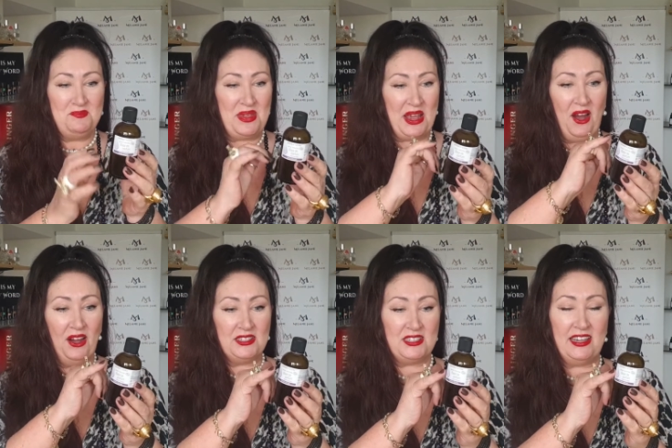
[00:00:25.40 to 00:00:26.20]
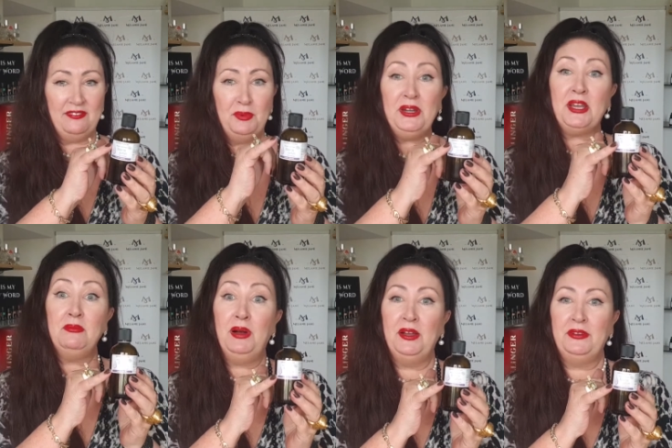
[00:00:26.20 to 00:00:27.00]
because they've put a
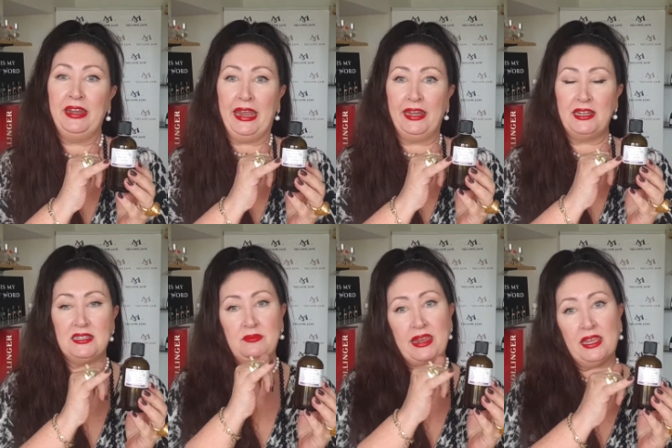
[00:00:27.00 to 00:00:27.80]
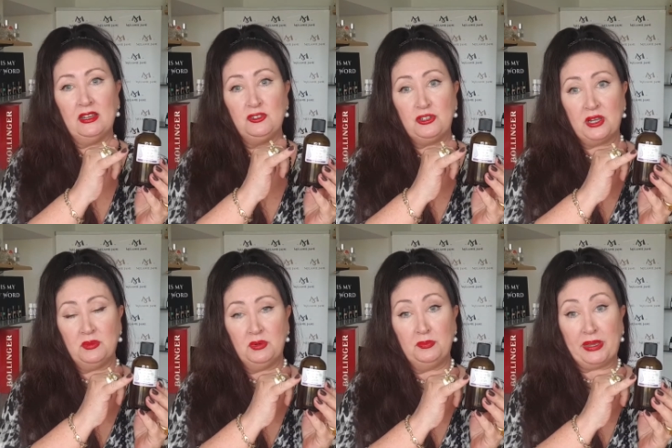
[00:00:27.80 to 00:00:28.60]
component in it to make it
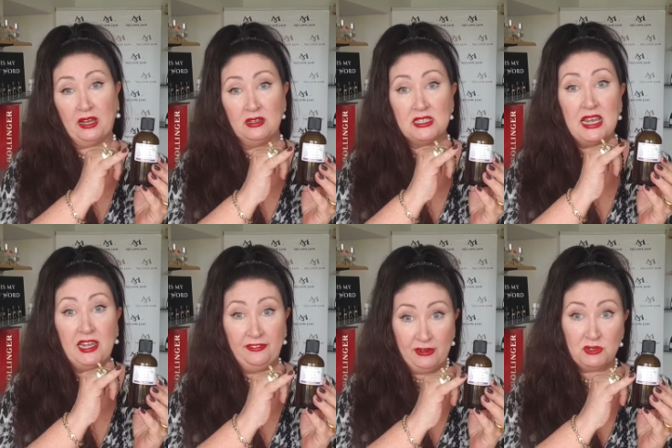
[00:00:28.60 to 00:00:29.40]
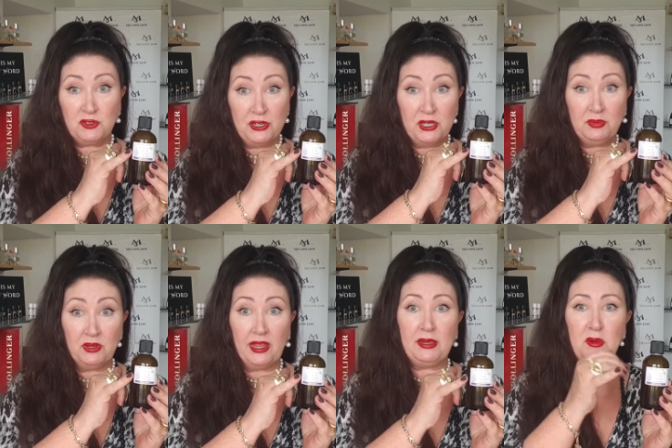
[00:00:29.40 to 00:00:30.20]
undrinkable because if it was
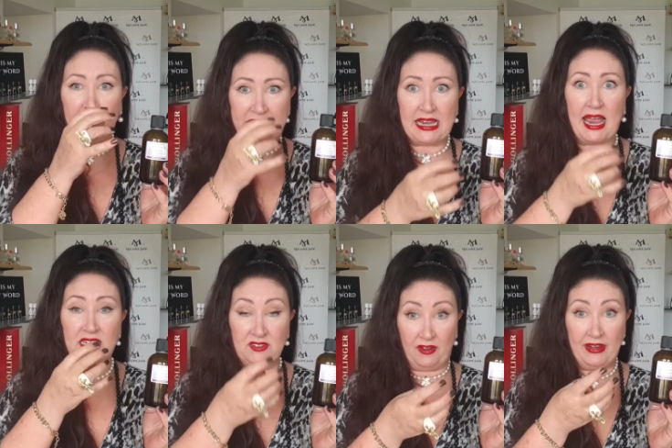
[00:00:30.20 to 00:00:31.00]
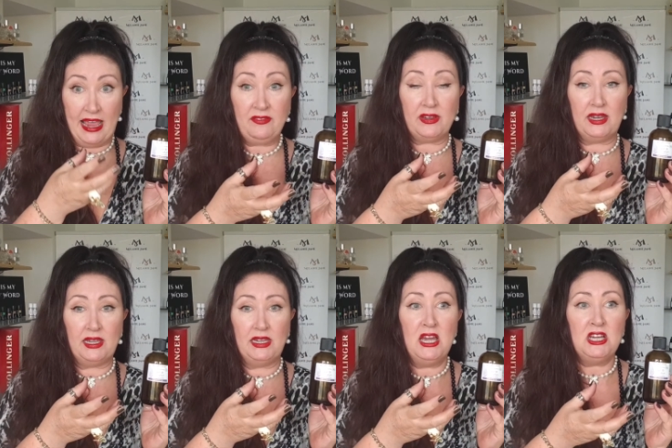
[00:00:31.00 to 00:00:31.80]
drinkable, it would be taxed very
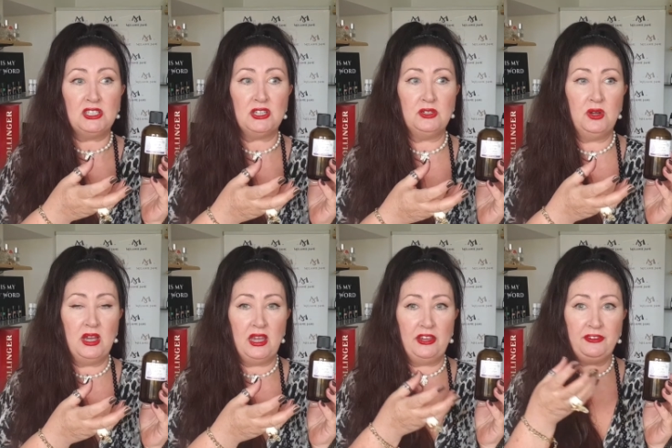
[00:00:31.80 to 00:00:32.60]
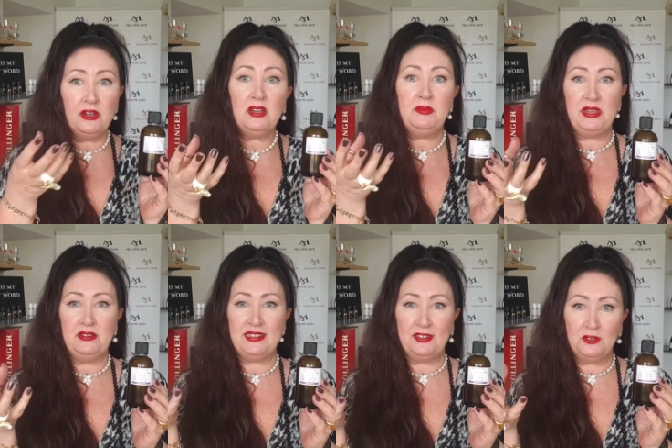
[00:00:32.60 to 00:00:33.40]
heavily. So if you're going to be
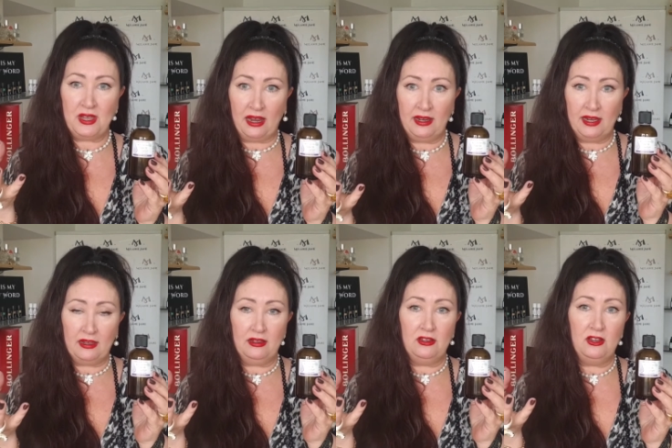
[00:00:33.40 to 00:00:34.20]
using organic